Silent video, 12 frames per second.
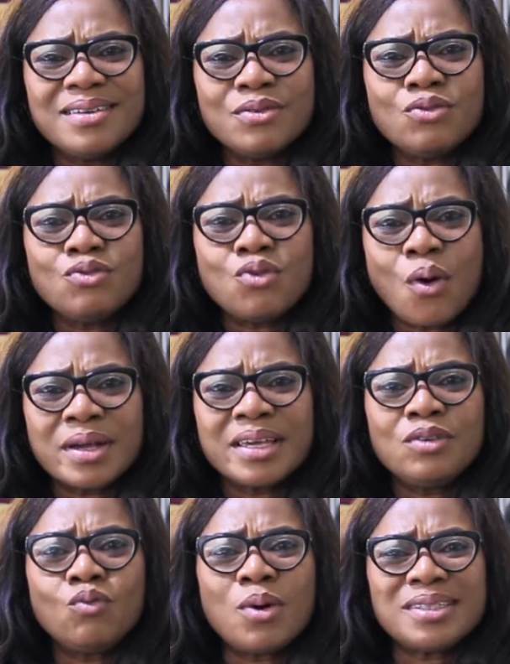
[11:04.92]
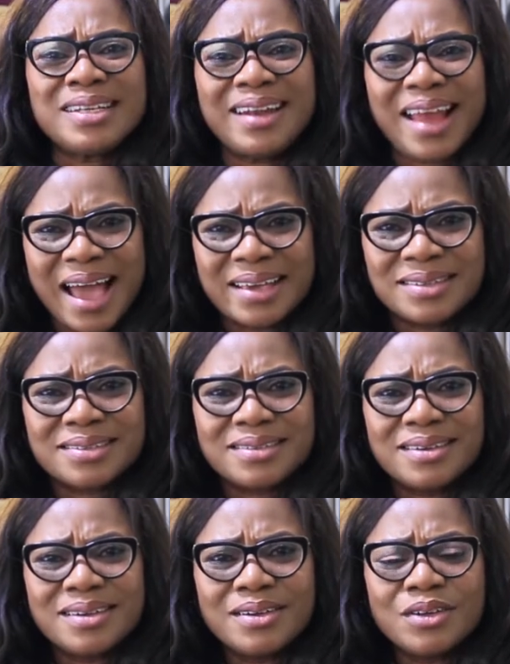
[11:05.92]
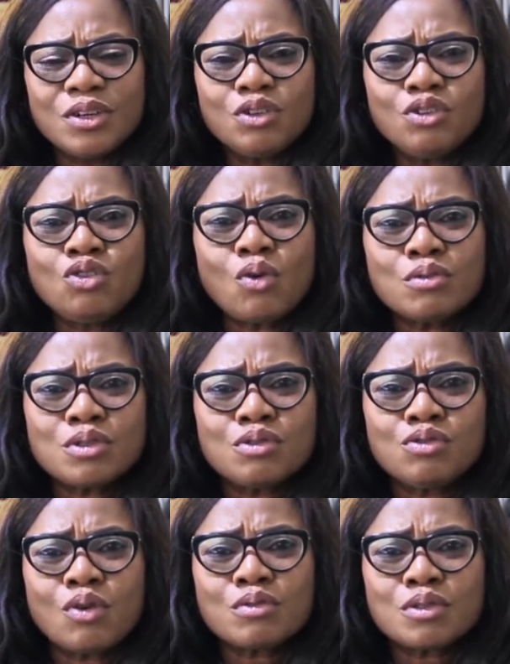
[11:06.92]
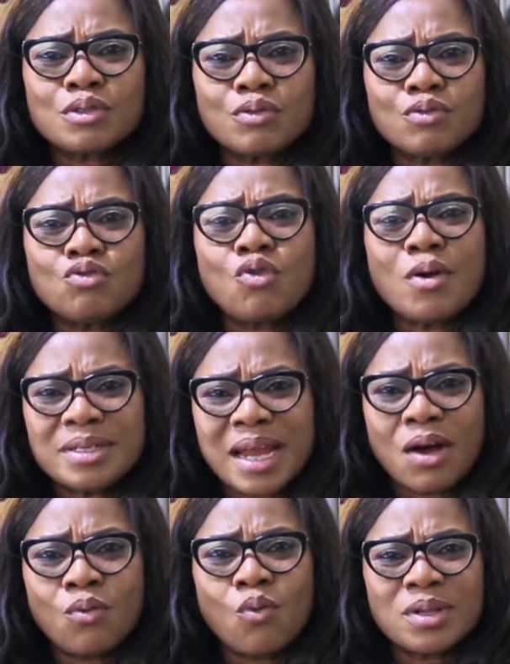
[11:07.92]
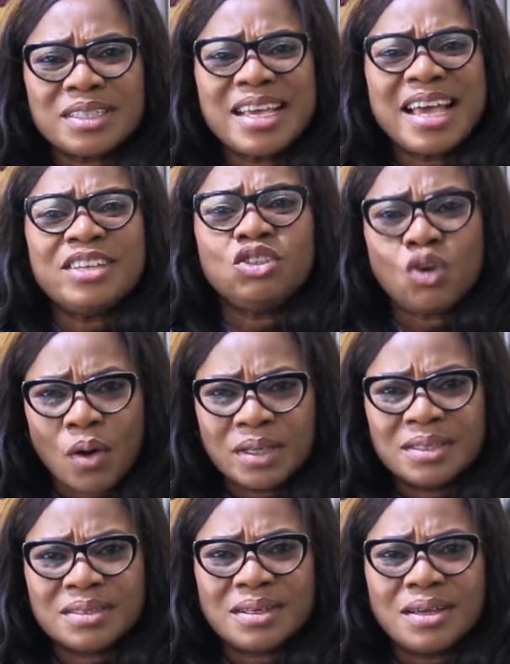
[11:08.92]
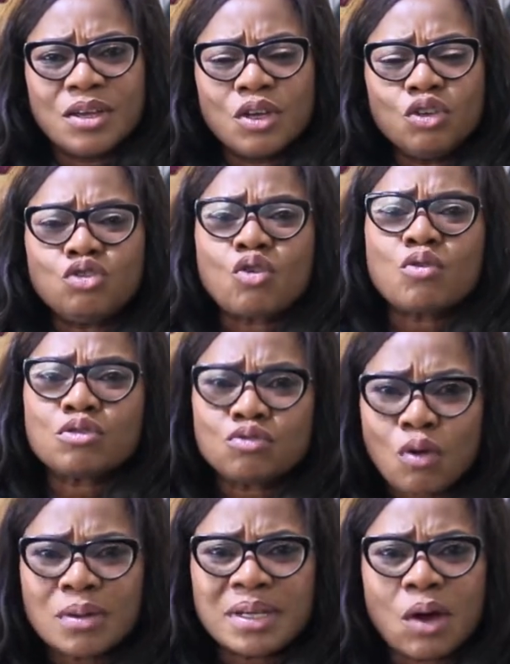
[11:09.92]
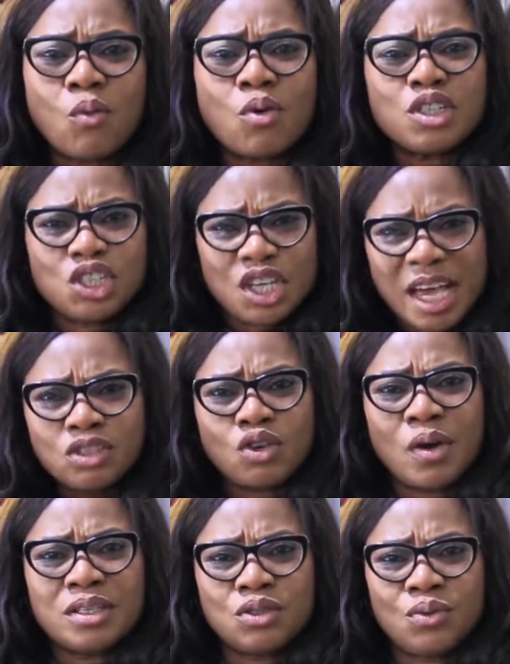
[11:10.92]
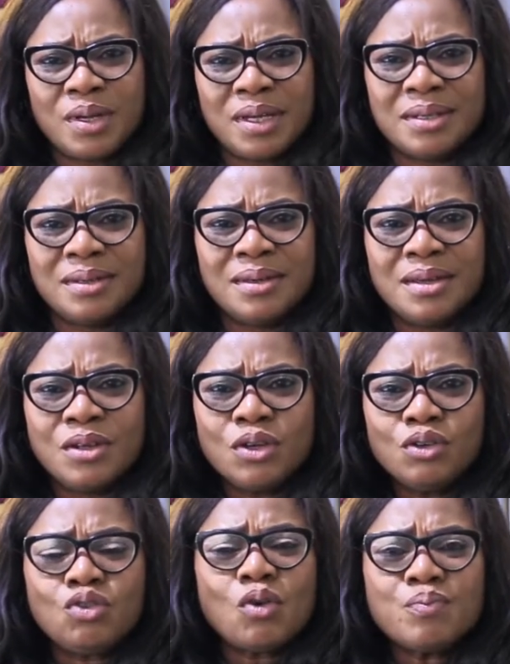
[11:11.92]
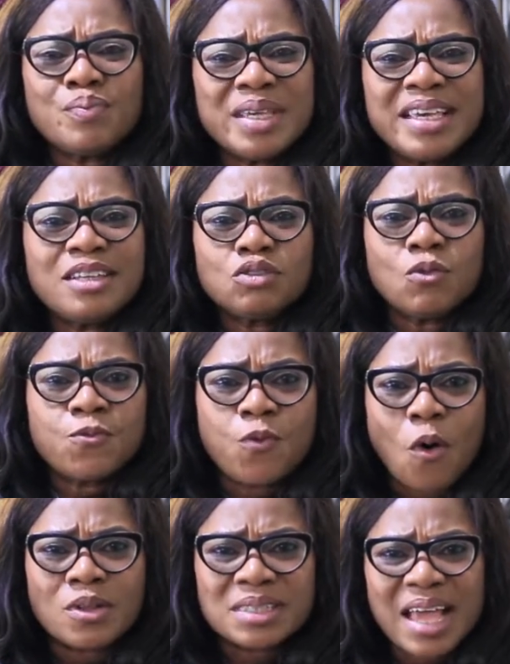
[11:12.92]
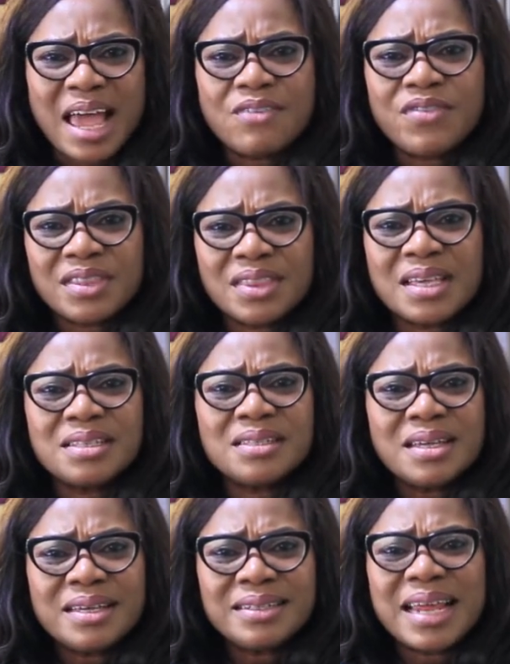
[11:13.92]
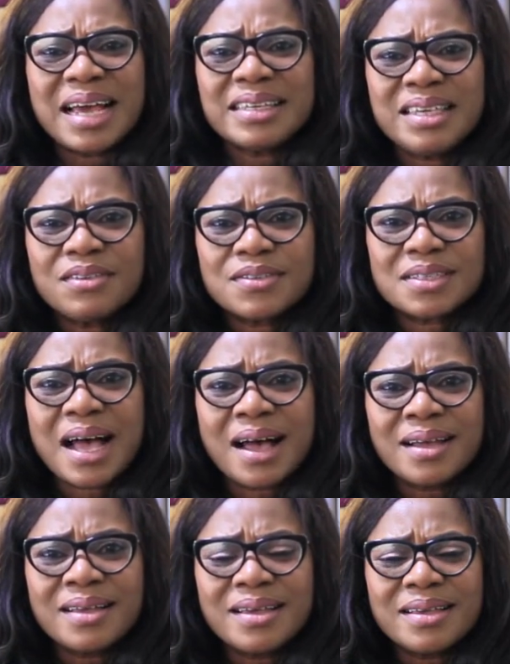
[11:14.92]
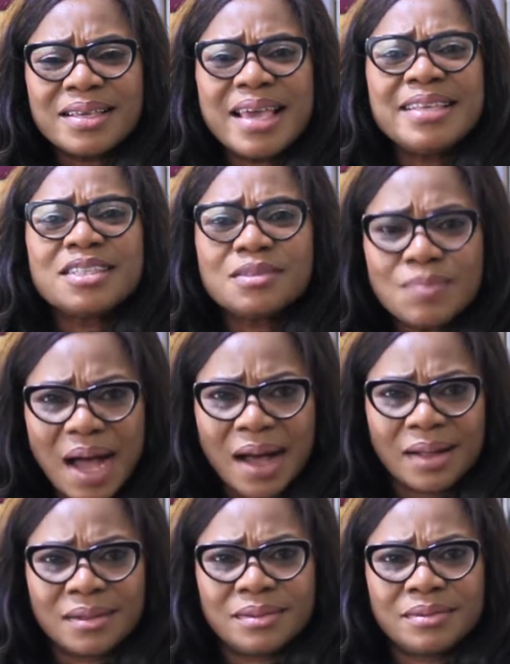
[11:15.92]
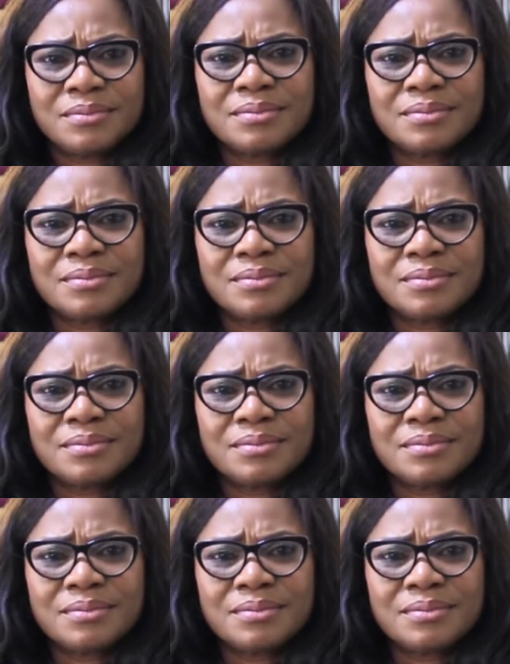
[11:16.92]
wrong in what he likes. Don't run down what he enjoys. Don't run down what she enjoys doing. Don't begin to fault everything that gives her a smile.